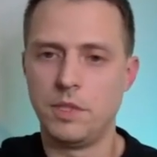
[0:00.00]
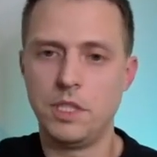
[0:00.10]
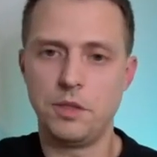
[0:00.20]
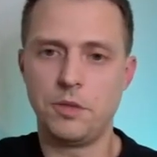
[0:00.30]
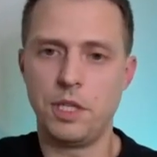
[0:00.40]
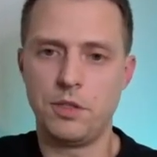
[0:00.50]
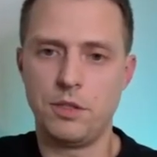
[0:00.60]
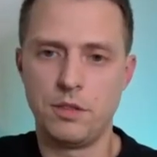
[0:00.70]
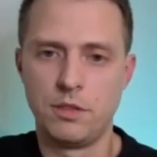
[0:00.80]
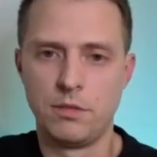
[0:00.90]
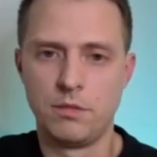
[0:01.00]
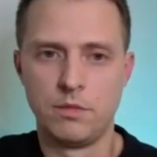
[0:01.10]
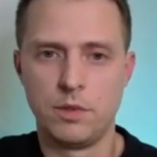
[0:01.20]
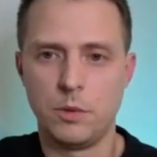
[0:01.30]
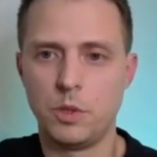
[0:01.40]
integrations
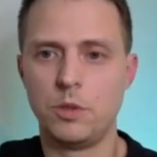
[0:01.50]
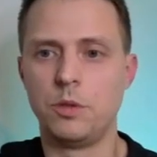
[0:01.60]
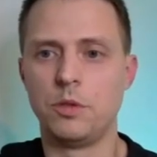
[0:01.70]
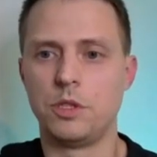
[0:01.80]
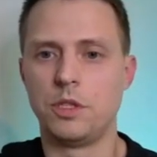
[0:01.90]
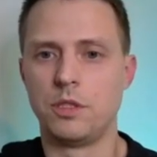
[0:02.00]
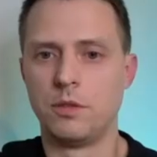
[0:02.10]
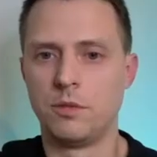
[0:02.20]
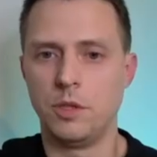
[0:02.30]
with Google Sheets.